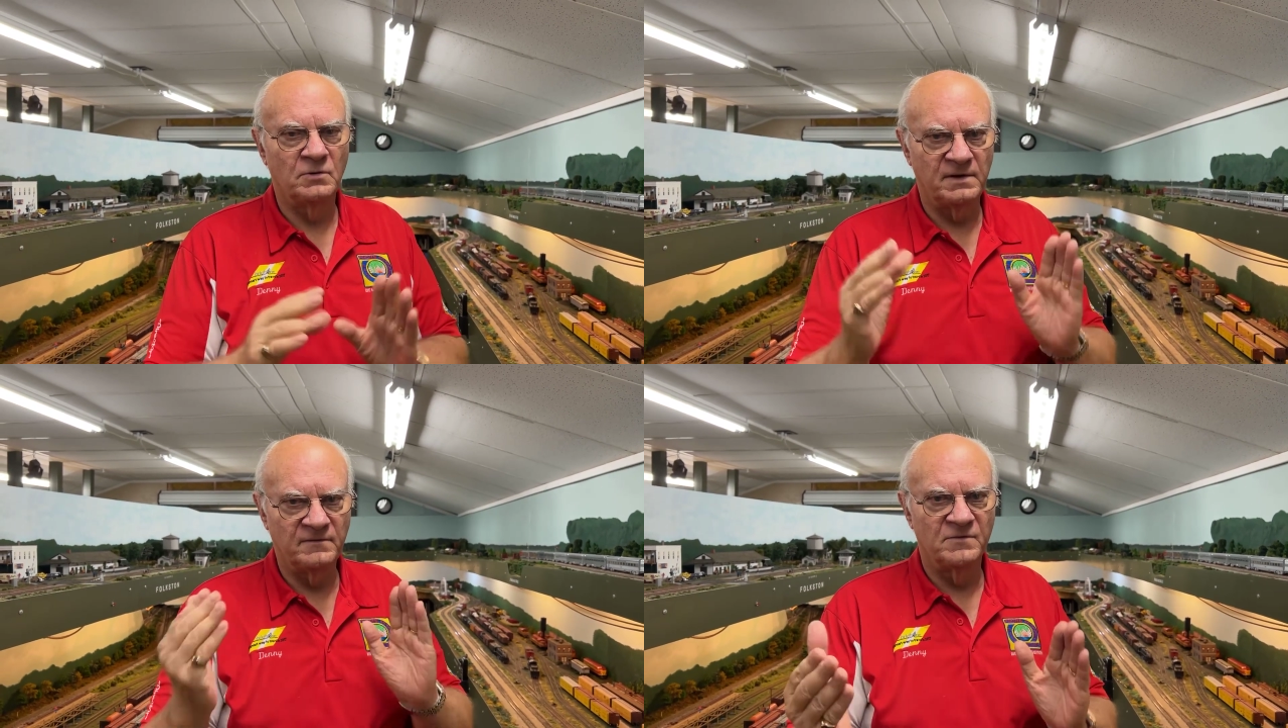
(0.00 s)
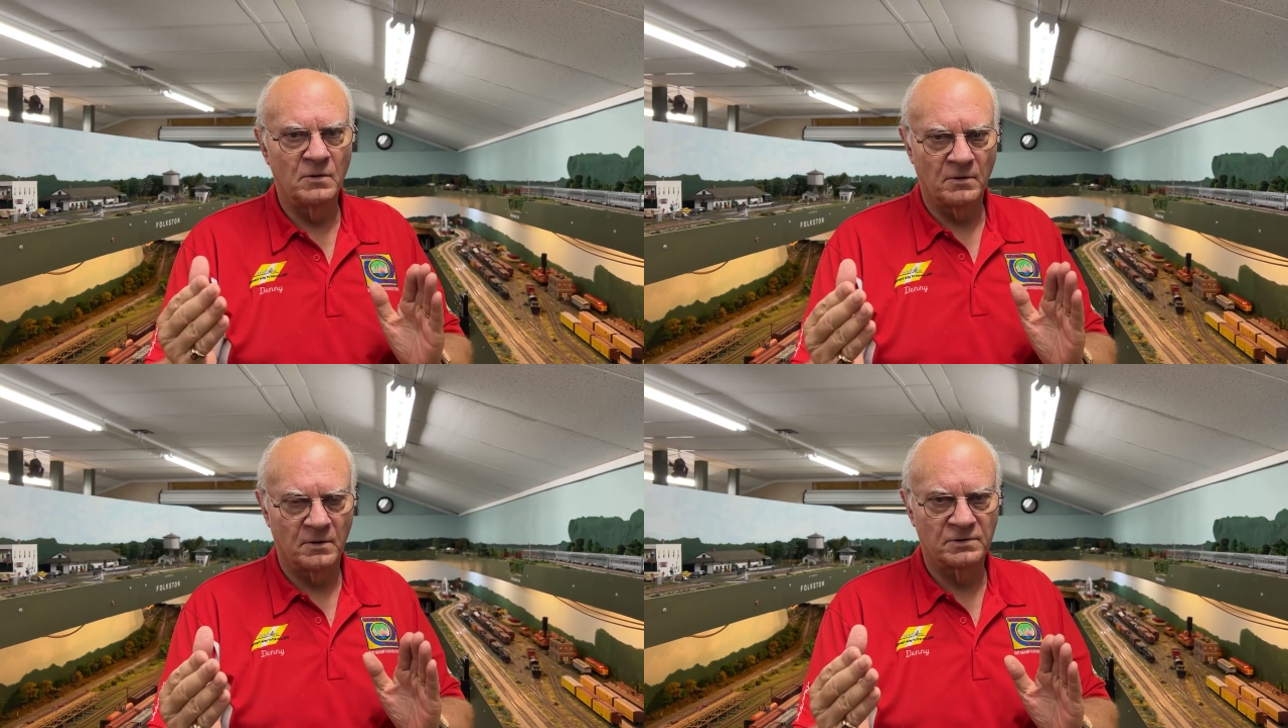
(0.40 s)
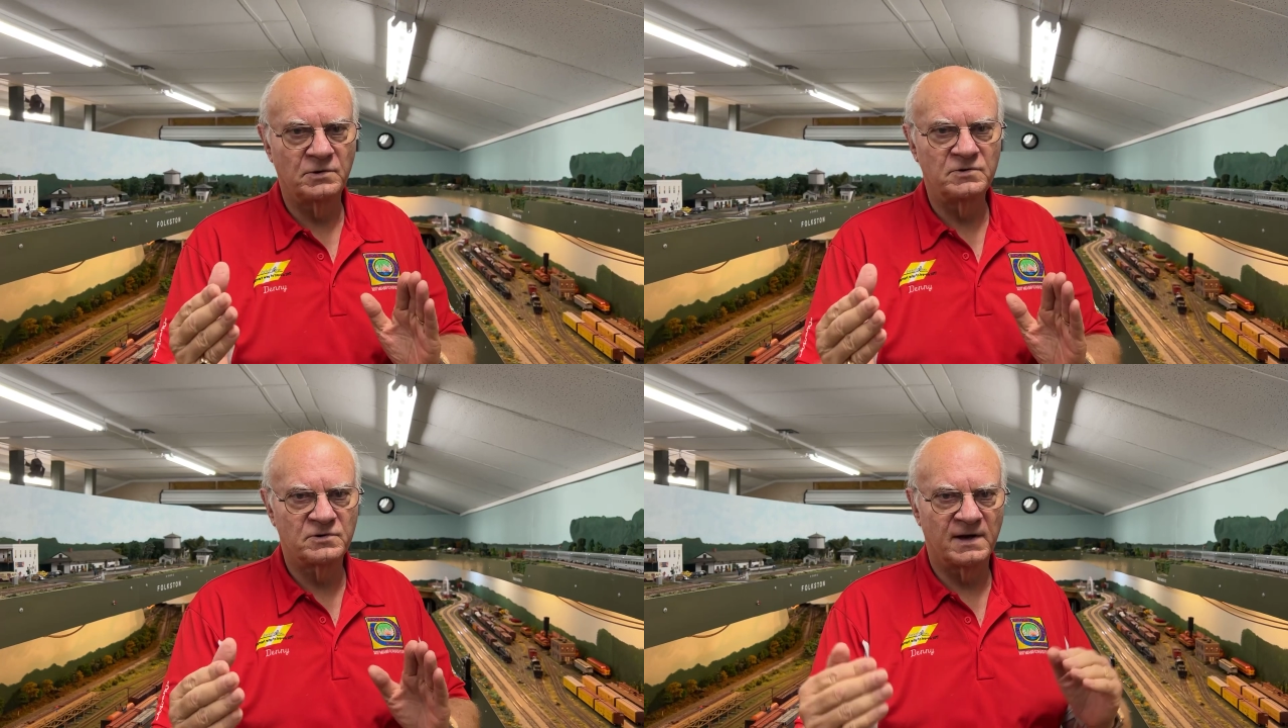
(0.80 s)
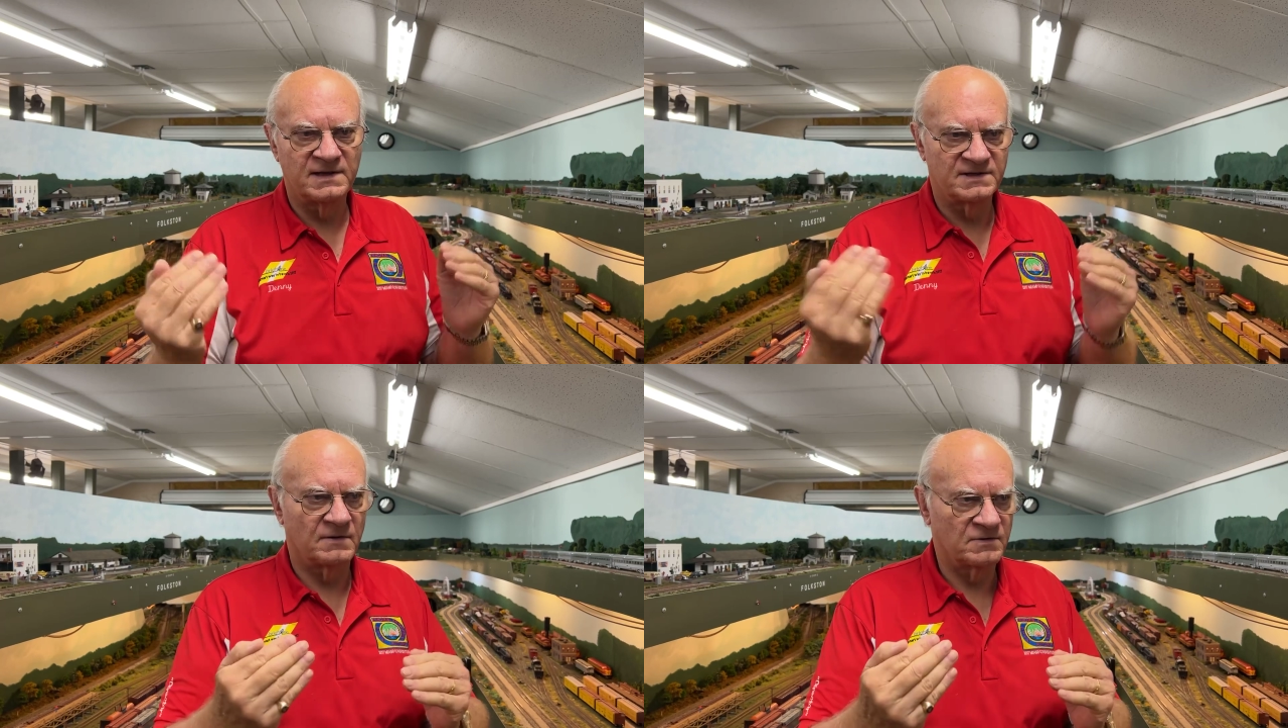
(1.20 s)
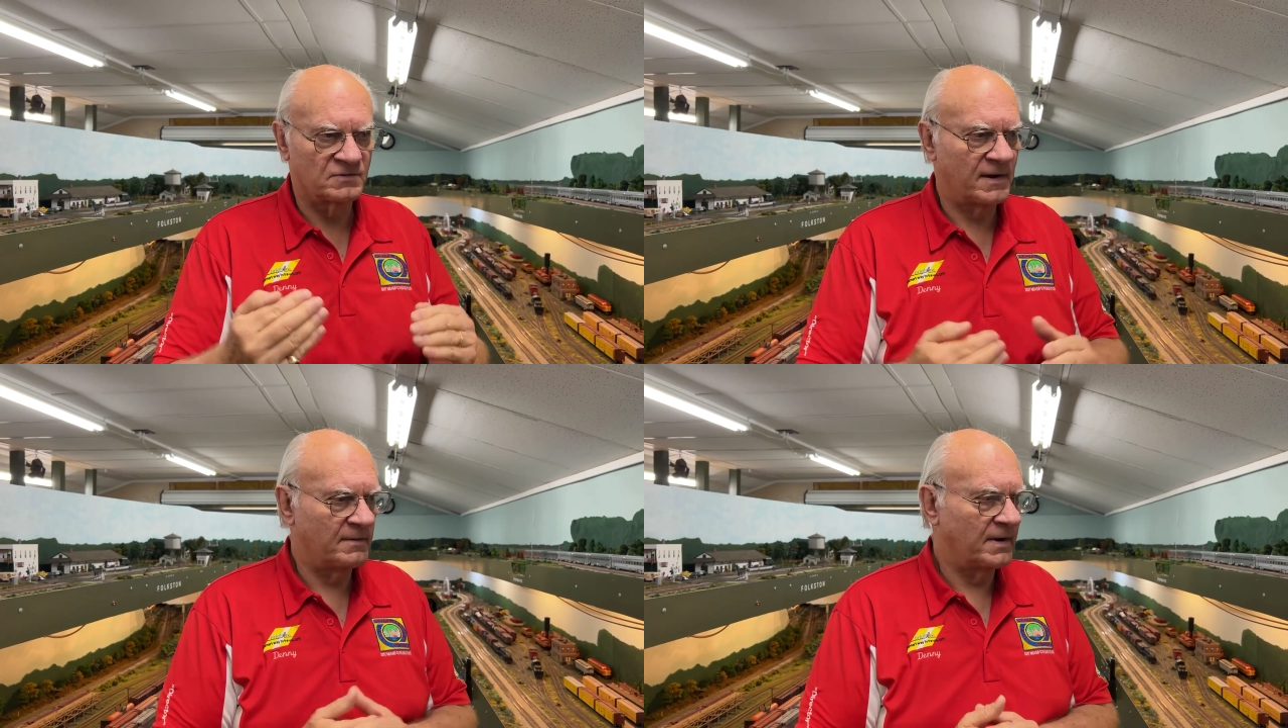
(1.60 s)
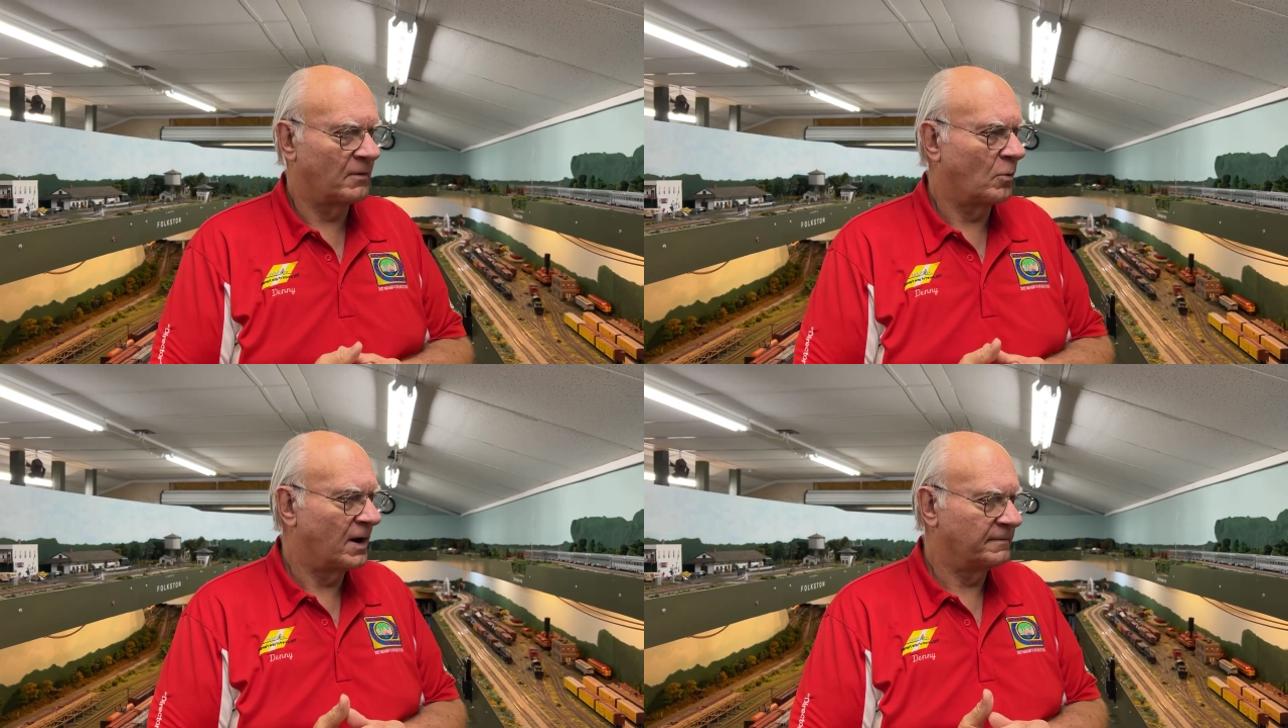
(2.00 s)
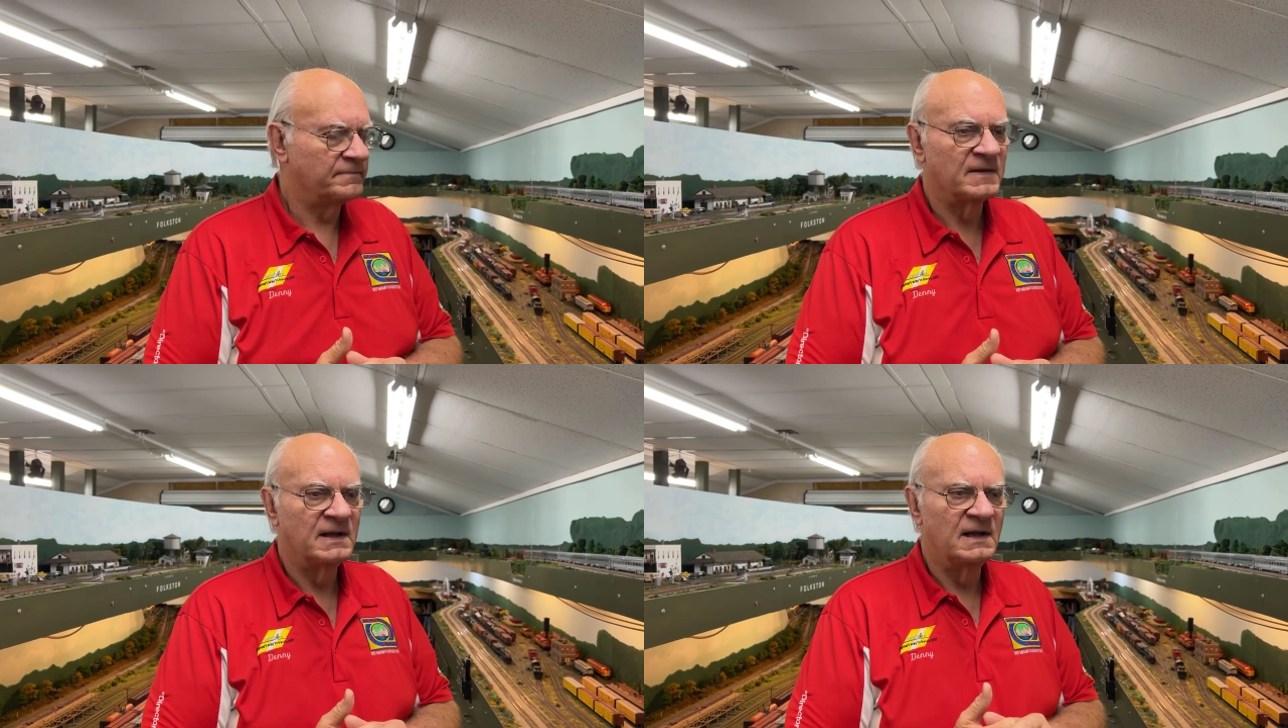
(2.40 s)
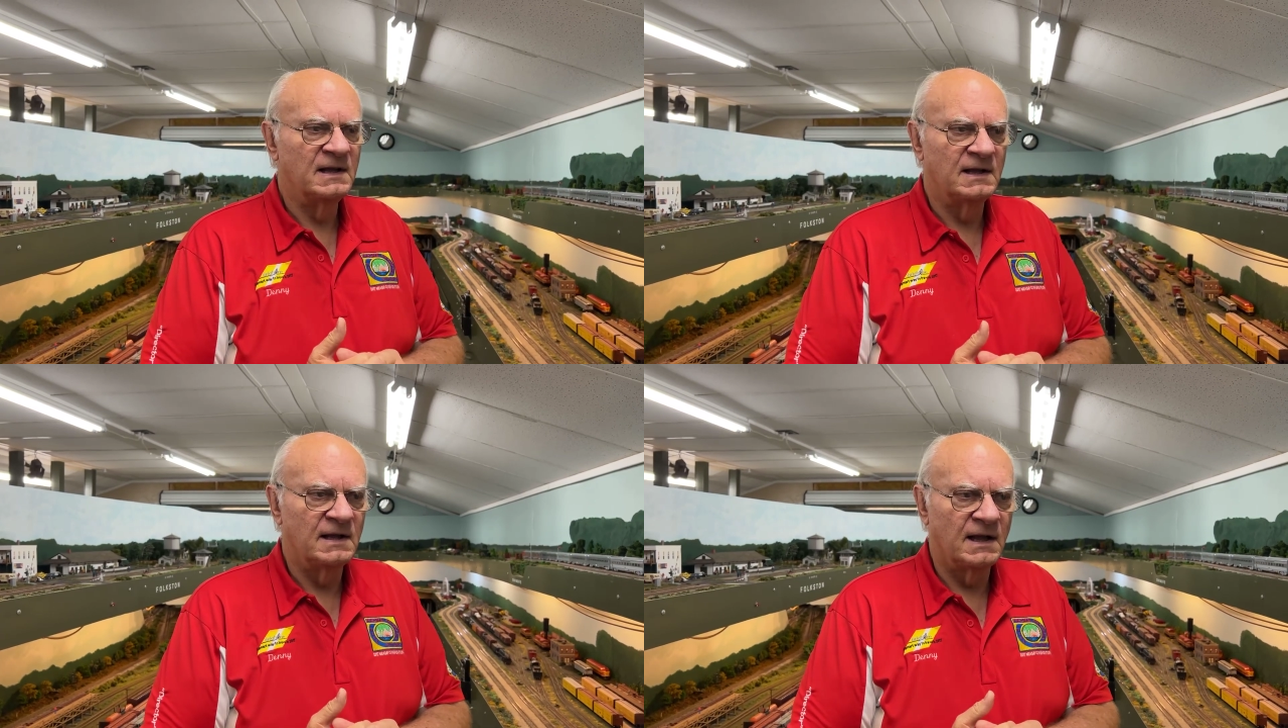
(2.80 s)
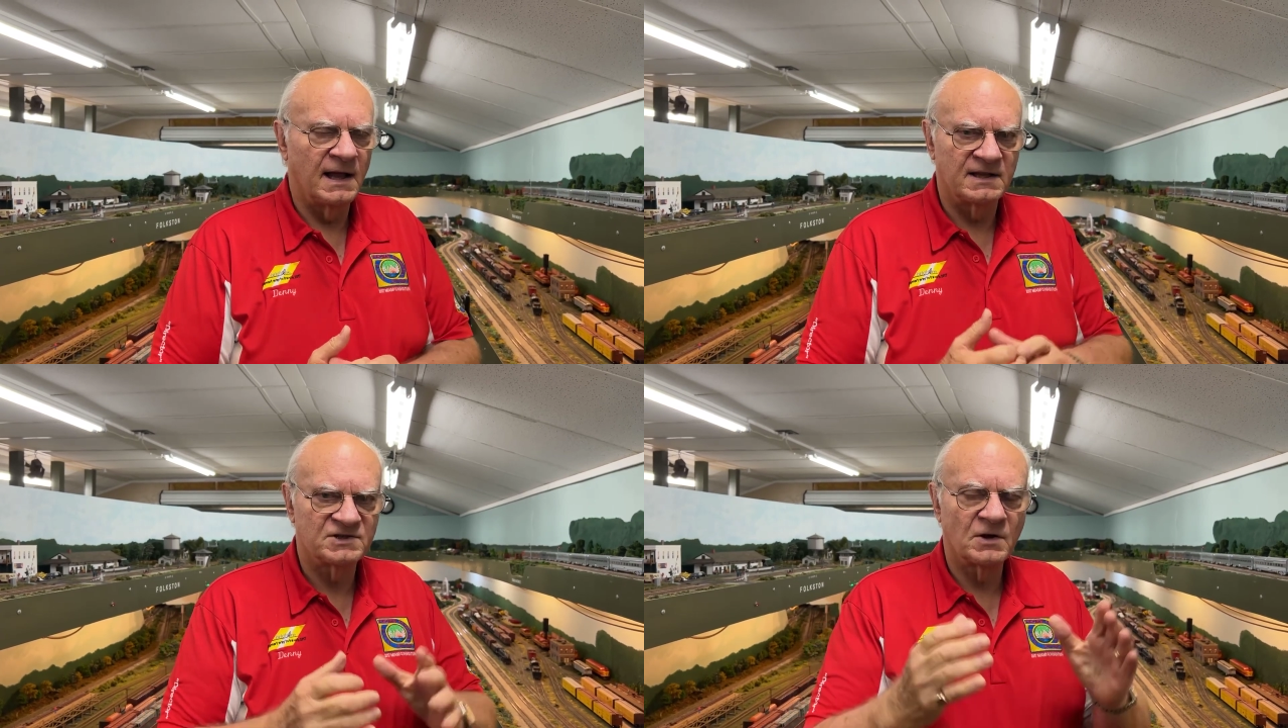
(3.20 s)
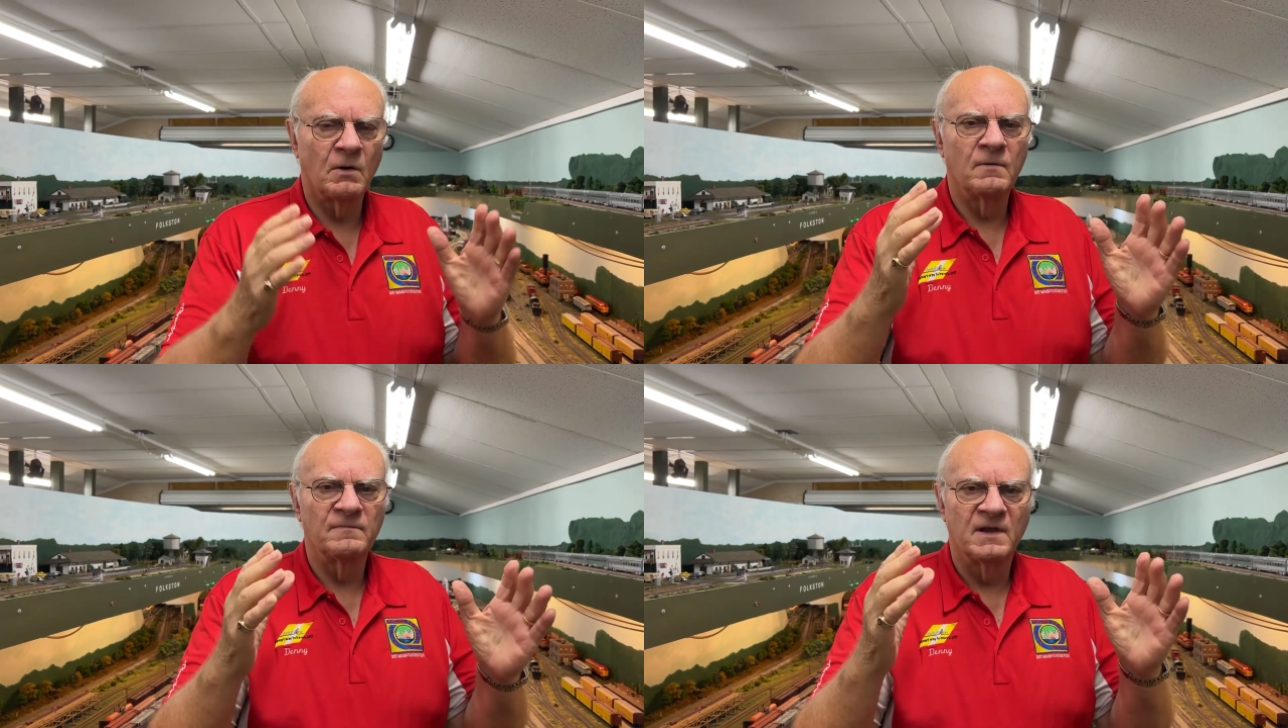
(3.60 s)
even though there were two trains that was ran by one. And so,